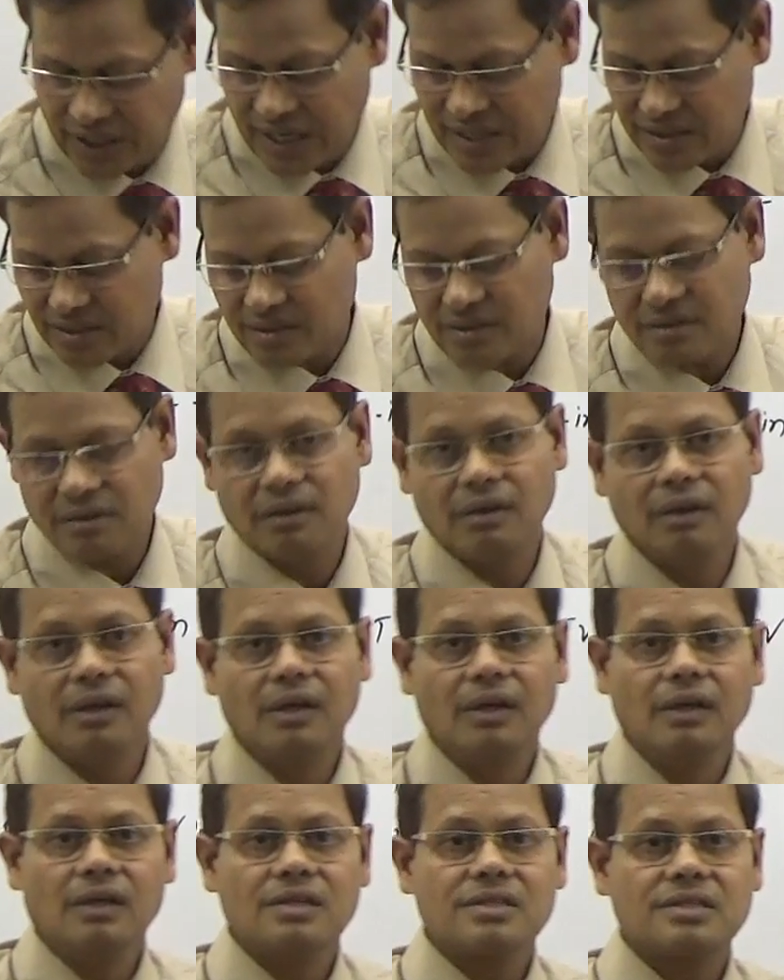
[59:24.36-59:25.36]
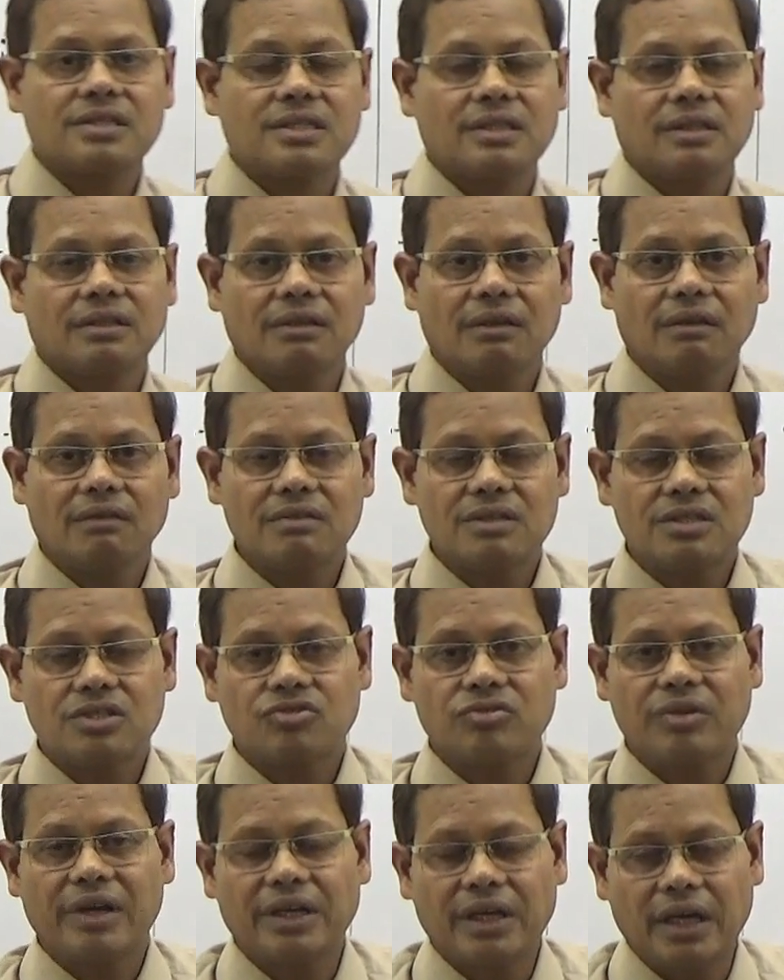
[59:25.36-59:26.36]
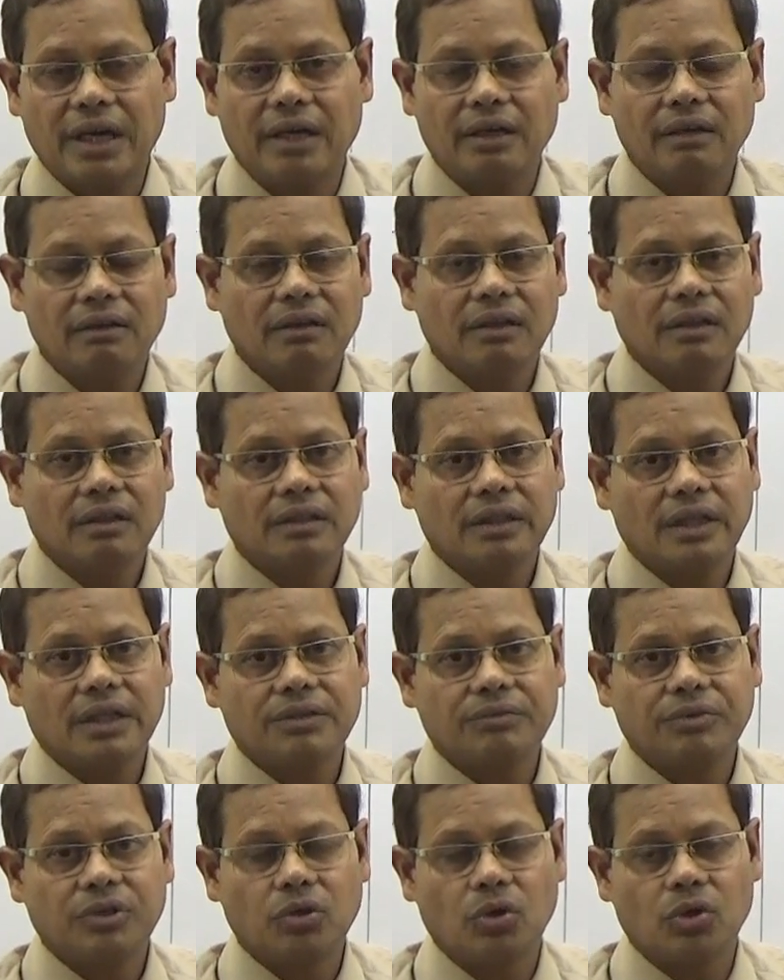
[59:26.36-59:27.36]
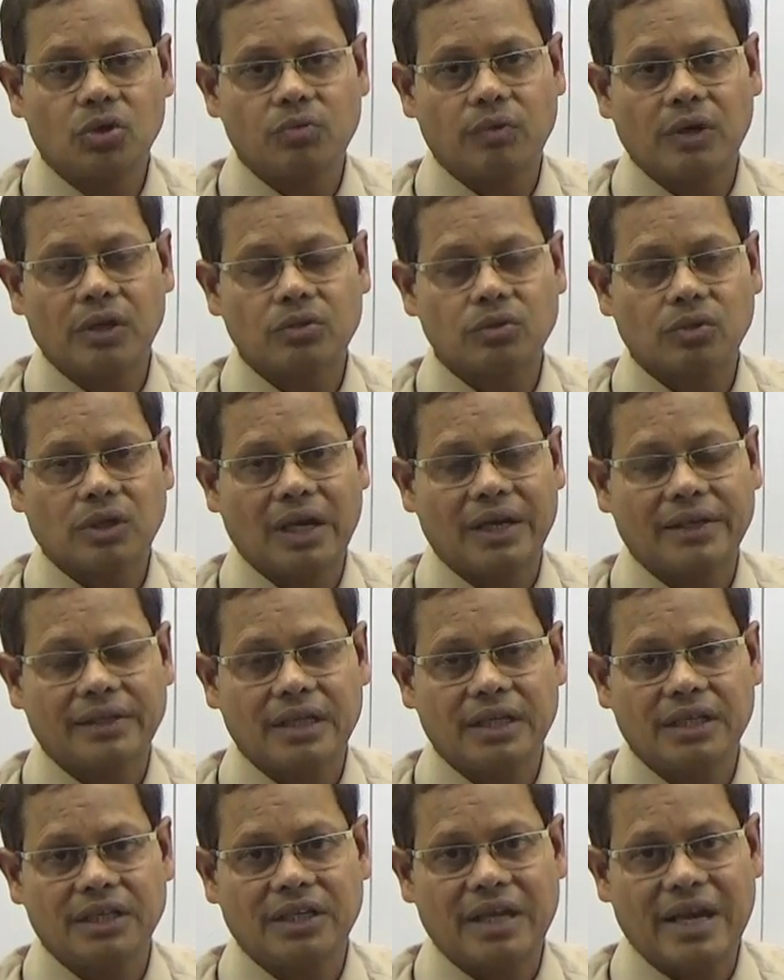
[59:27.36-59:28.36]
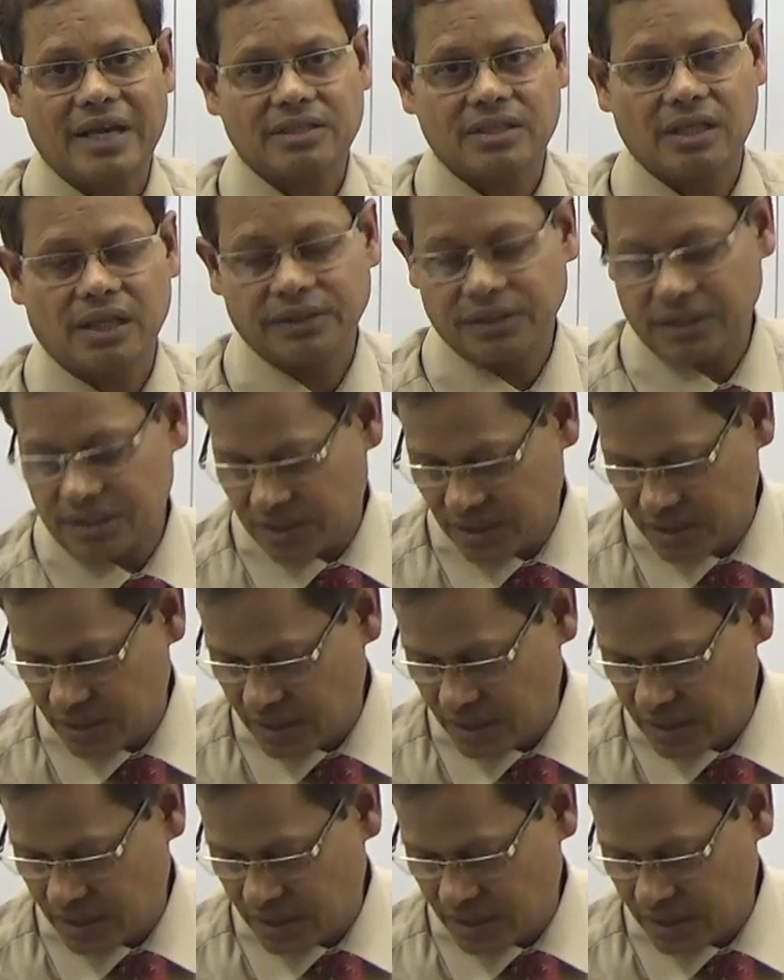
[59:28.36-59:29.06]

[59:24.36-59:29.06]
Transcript: has stated that we don't want to collect any tax on this.